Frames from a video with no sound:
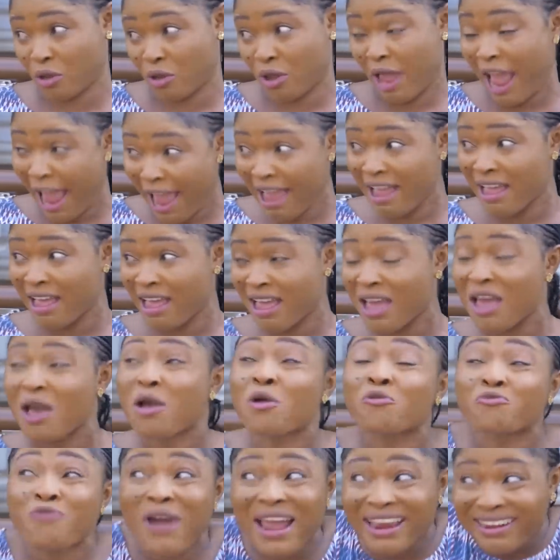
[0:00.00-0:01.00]
Eh?
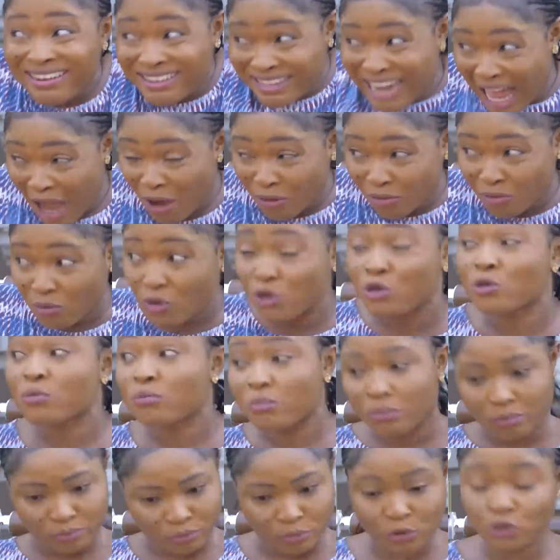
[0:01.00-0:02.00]
Right now,
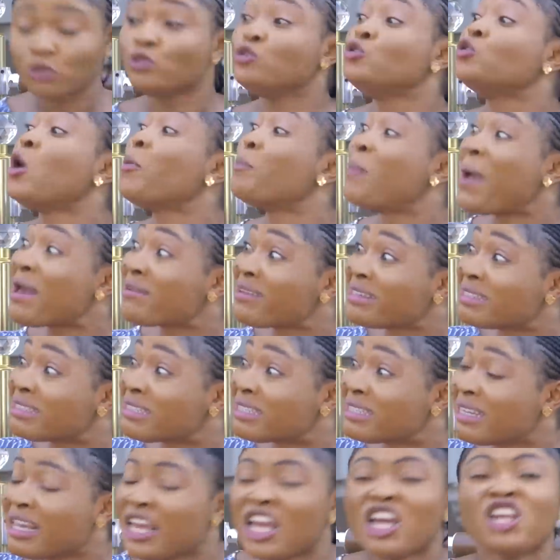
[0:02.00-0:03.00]
your
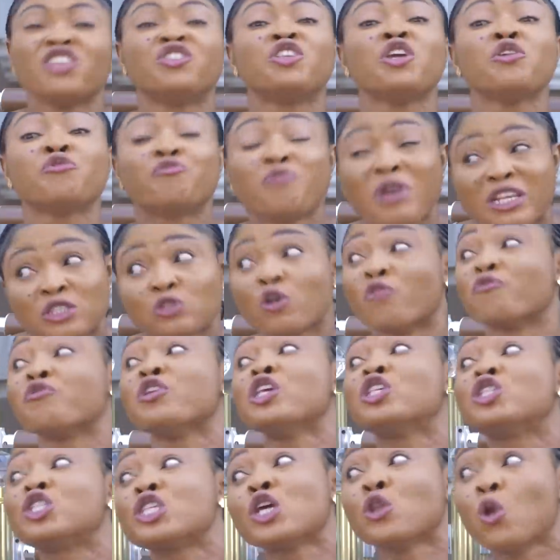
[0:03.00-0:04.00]
parents, the rest of
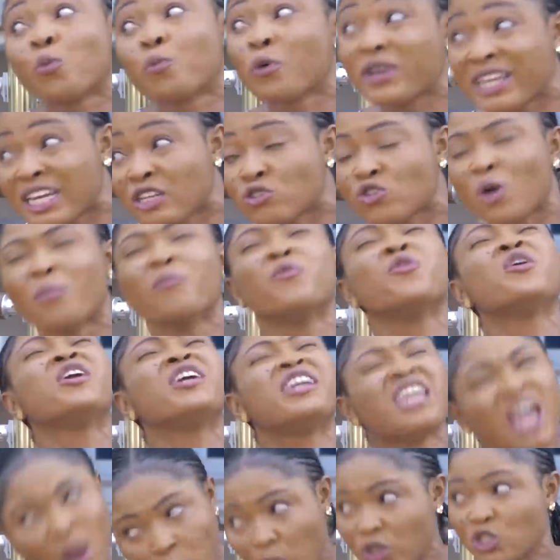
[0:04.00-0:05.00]
Isilupu Kingdom, will
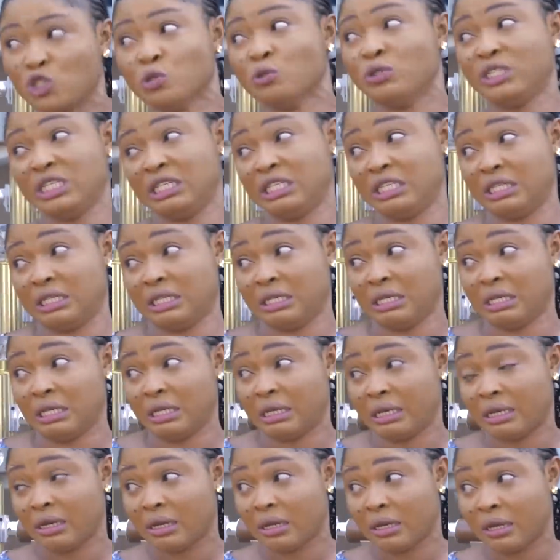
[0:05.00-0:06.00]
hear what you did.
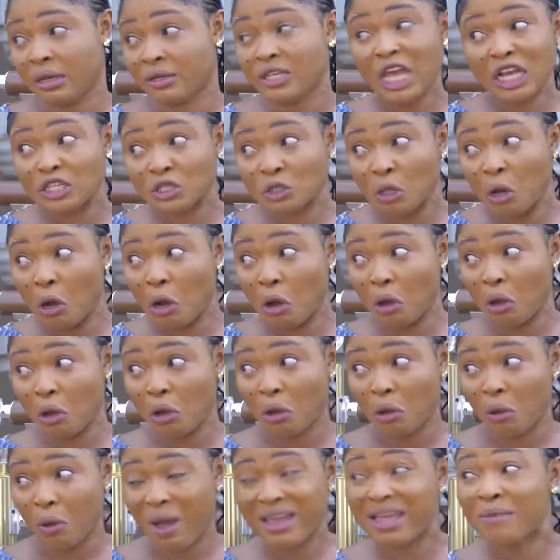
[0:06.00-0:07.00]
Wow. Yes, sir.
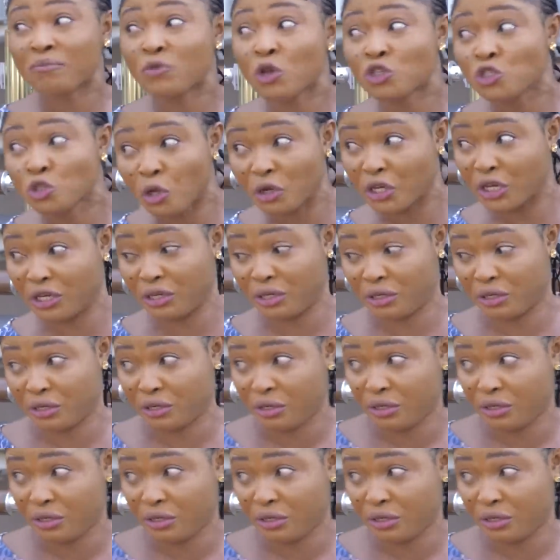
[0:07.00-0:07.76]
I am not joking.